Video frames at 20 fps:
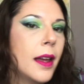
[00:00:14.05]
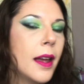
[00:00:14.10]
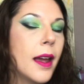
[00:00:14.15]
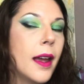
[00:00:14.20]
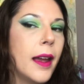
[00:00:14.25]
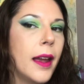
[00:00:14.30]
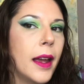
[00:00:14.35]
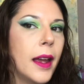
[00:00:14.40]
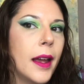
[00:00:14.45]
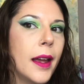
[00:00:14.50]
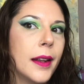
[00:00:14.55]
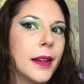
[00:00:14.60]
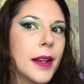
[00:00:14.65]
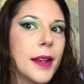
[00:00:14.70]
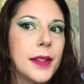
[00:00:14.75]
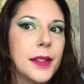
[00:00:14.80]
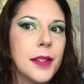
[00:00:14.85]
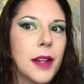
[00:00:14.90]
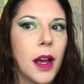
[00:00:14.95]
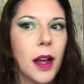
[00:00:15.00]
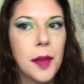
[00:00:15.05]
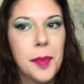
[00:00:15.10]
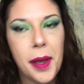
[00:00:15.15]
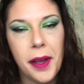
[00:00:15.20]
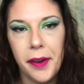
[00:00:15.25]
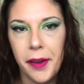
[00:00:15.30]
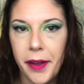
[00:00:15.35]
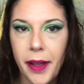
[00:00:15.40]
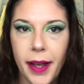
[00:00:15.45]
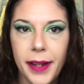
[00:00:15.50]
and talk about
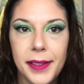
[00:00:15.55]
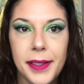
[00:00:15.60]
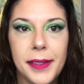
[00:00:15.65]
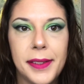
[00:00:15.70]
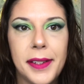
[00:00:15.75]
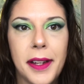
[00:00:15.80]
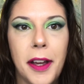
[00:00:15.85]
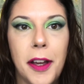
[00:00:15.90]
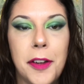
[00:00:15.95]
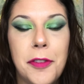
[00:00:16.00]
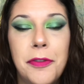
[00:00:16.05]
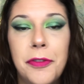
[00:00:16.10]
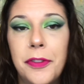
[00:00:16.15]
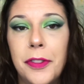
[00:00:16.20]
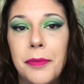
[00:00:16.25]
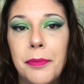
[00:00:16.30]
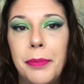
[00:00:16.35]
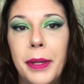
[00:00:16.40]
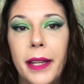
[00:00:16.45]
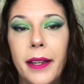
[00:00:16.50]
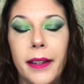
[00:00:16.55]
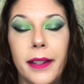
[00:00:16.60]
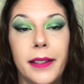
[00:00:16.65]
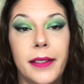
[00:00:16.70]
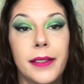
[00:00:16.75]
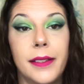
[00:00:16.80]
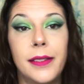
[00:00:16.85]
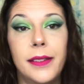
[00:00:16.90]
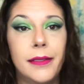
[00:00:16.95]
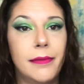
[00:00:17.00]
all kinds of stuff
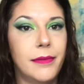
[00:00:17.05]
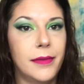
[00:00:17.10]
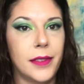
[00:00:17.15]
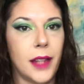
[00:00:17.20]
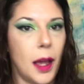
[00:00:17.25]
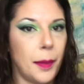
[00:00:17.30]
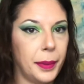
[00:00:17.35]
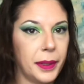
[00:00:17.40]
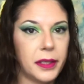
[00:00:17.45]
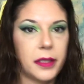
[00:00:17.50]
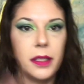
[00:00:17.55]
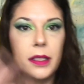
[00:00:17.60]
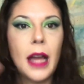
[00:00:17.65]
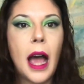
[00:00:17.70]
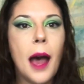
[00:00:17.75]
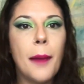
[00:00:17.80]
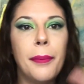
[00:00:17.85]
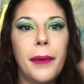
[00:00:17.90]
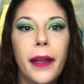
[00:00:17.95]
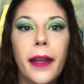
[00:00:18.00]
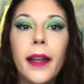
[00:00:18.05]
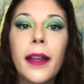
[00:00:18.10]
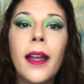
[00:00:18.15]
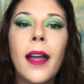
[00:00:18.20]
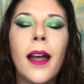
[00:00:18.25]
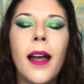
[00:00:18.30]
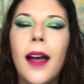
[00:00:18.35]
because topic to topic,